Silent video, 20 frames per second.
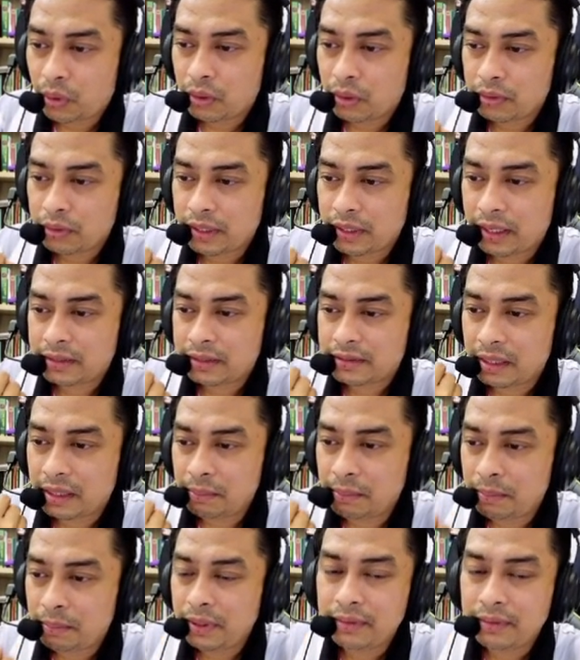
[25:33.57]
more
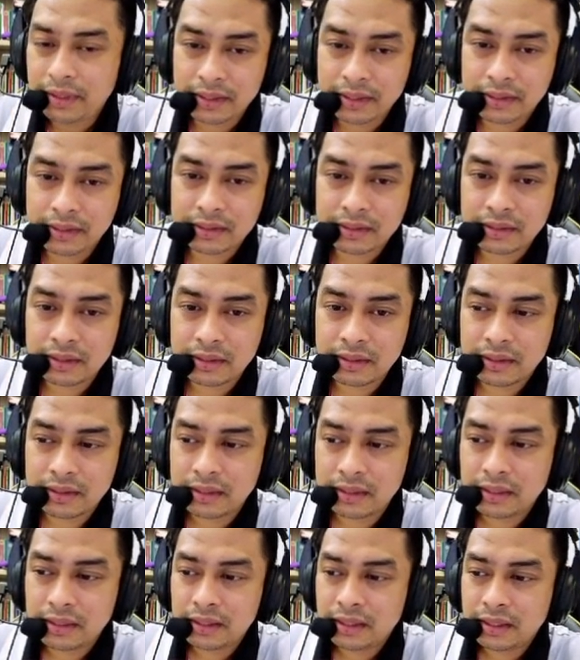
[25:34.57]
than sampling rate,
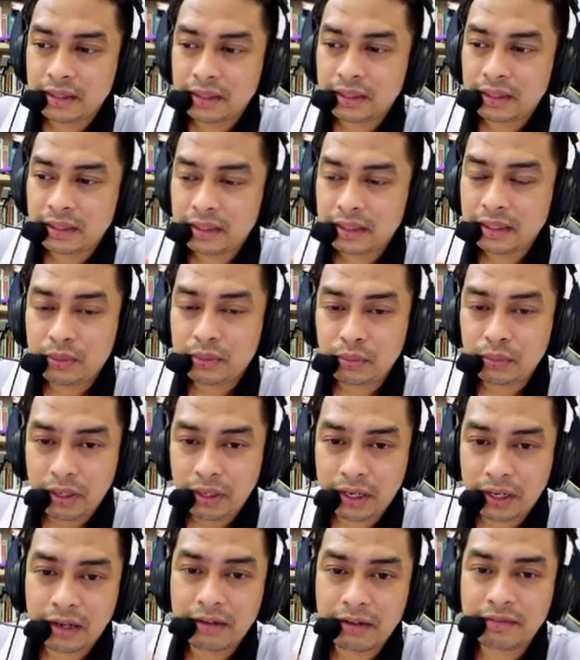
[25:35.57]

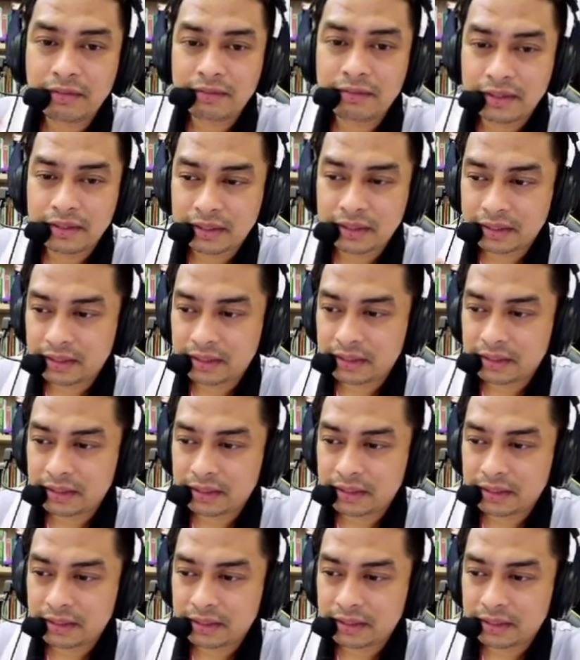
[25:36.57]
it will have